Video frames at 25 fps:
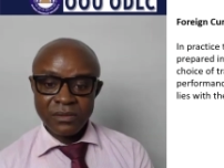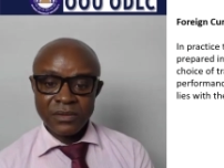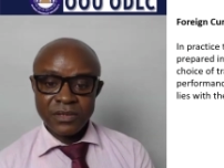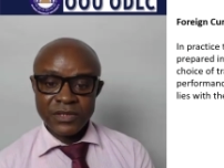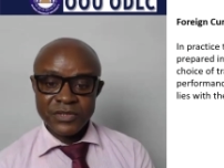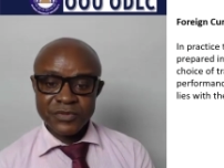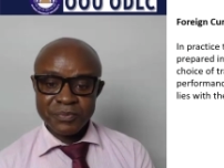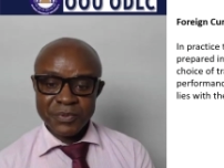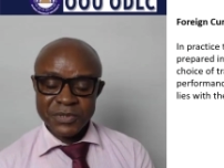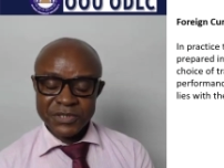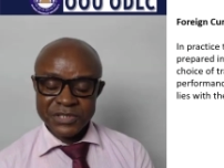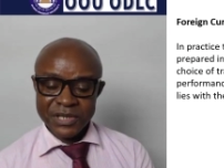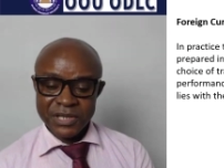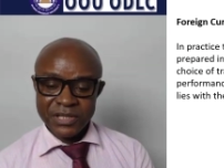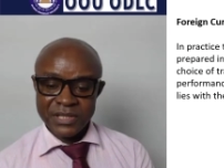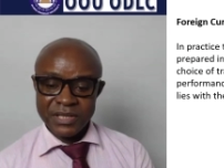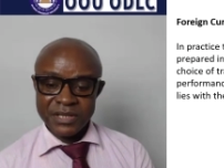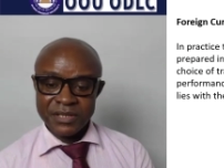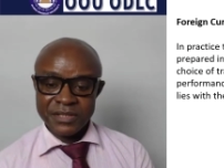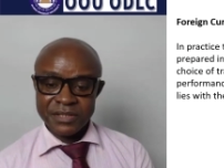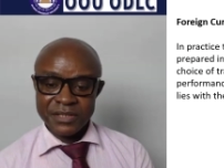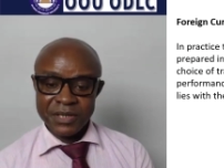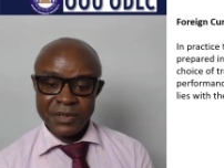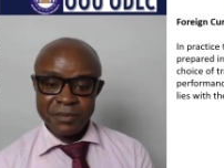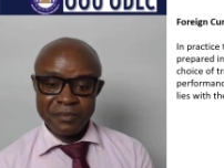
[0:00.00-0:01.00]
Especially
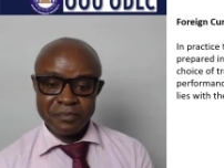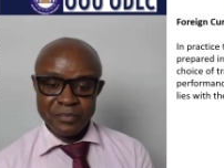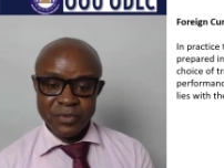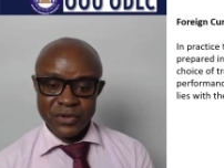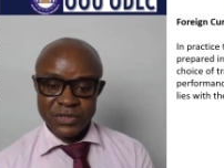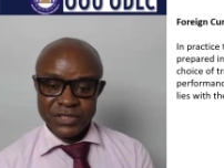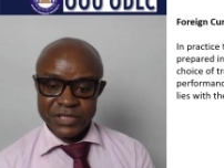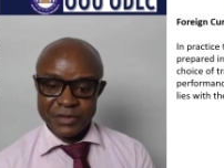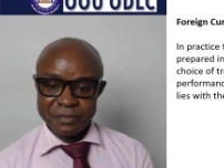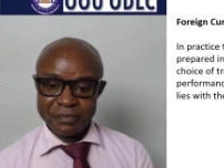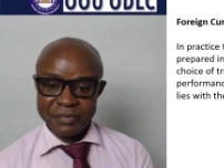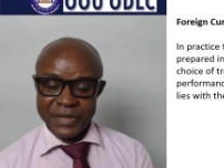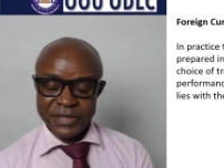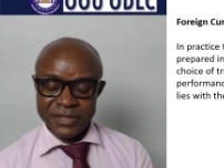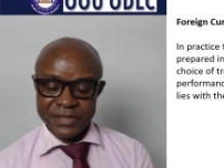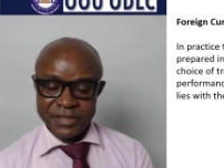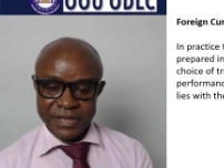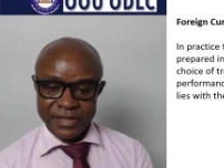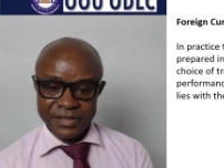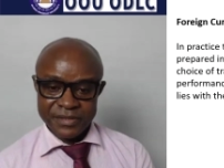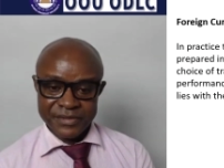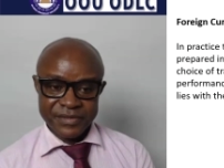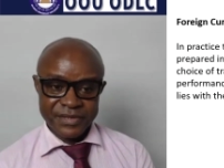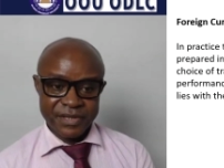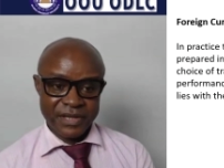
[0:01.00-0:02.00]
in
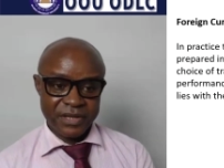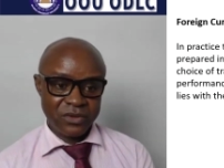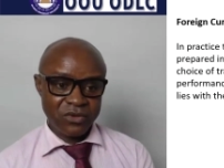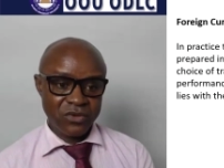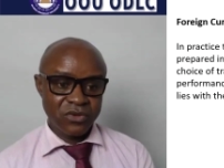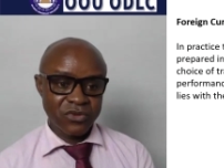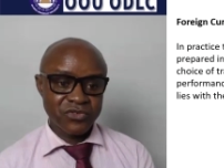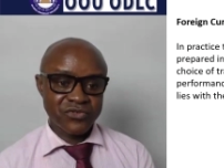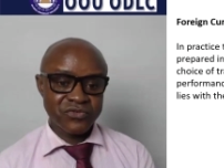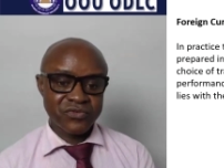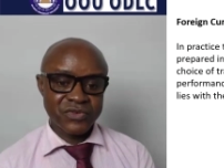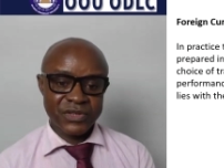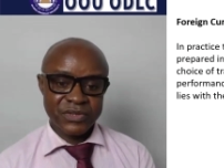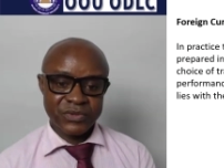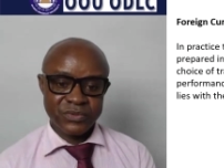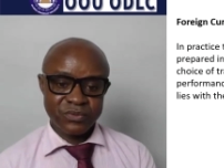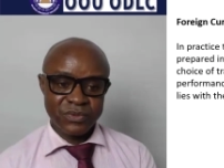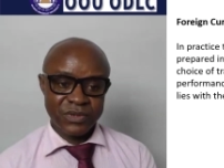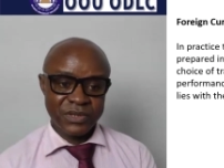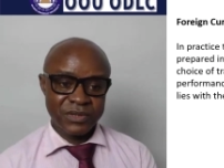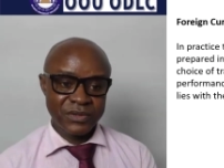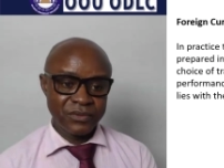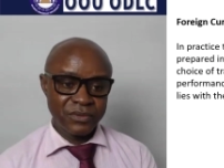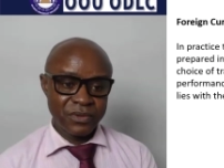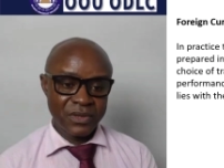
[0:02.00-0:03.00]
import-dependent countries,
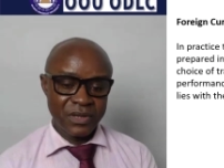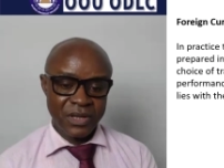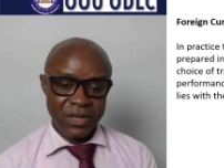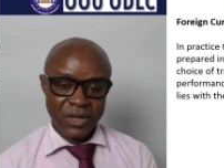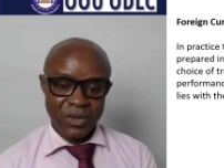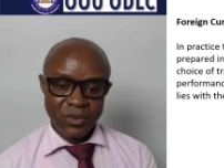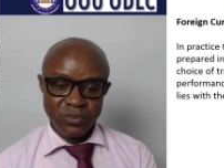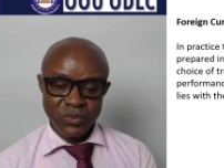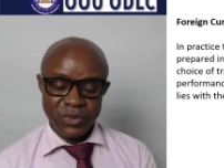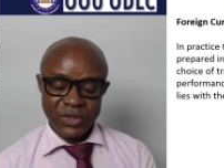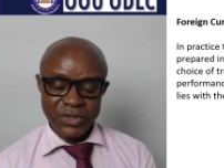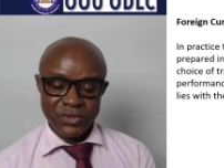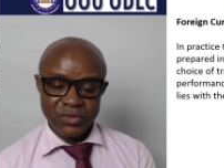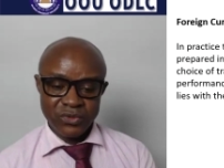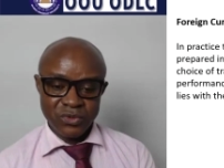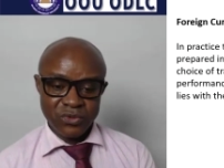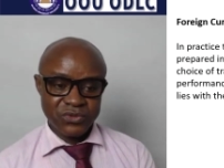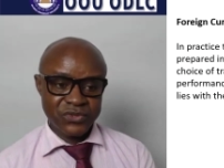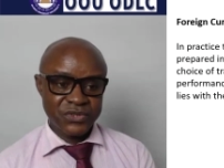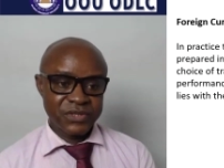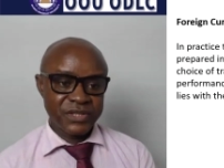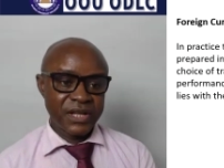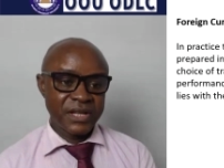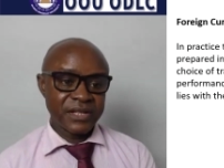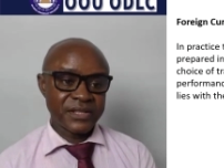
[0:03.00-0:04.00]
we
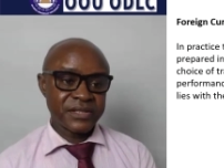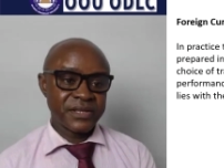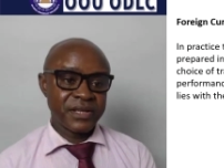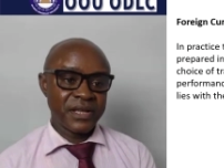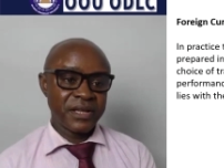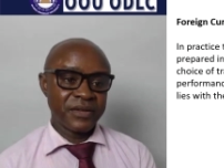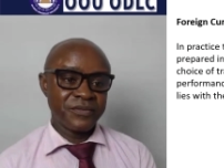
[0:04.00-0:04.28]
note that